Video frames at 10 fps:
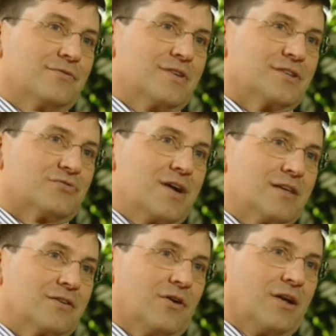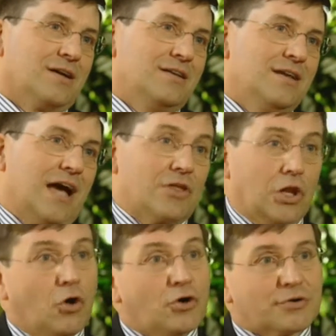the Australian dollar and the
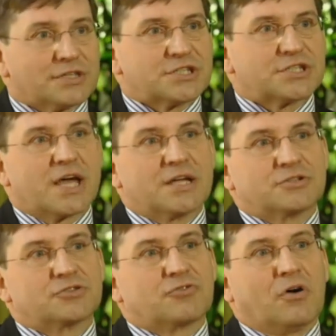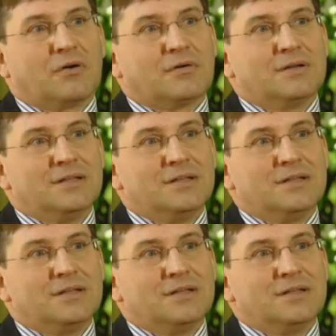longer it stays strong,